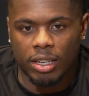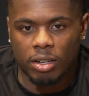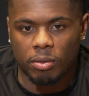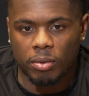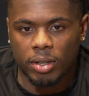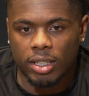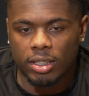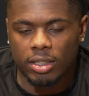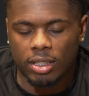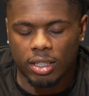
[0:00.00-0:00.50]
then
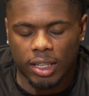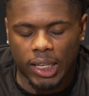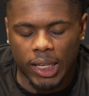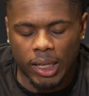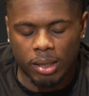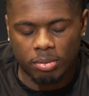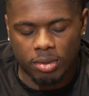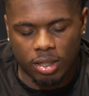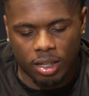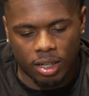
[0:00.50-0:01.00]
we get to the
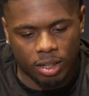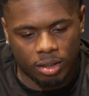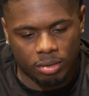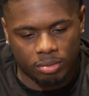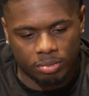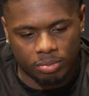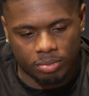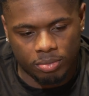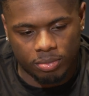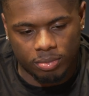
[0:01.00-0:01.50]
game
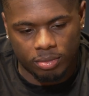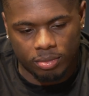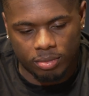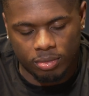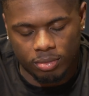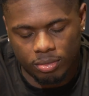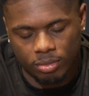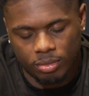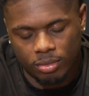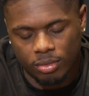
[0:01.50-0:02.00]
time,
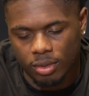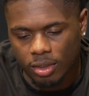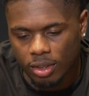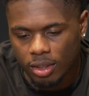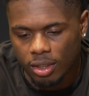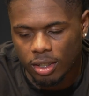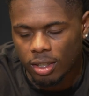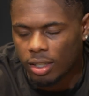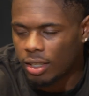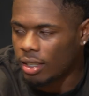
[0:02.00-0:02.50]

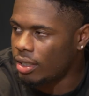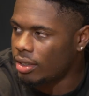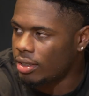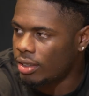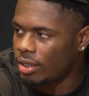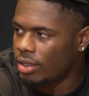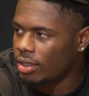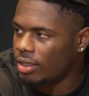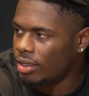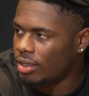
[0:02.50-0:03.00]
and
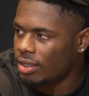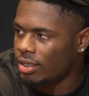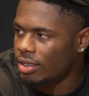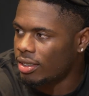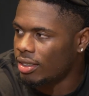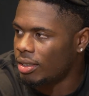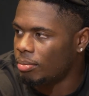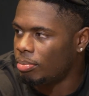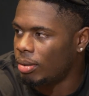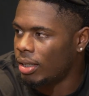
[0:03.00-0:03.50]

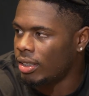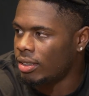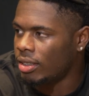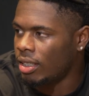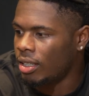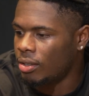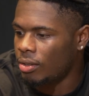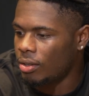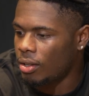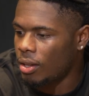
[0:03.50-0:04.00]
it plays
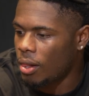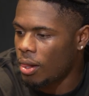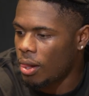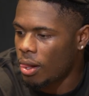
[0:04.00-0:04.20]
out.